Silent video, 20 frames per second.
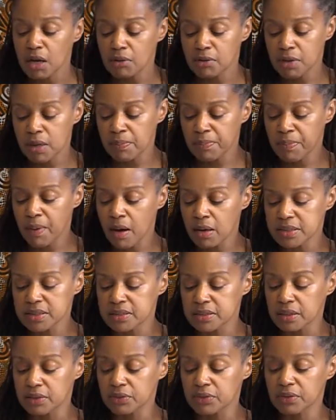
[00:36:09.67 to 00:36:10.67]
gripped
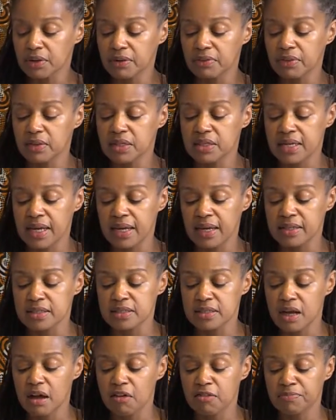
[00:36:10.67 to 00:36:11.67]
Boston during the
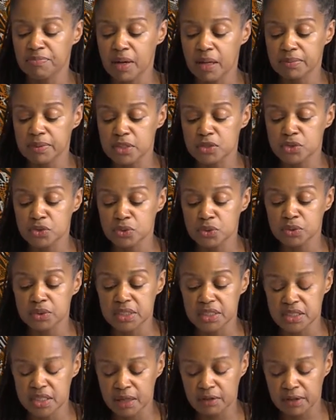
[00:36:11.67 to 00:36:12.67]
days of public school
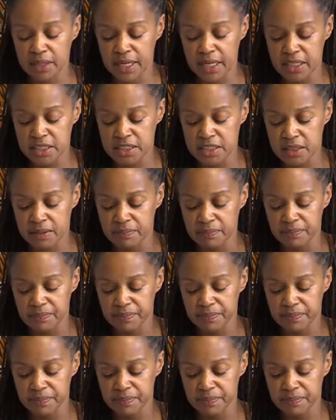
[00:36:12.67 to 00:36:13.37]
desegregation.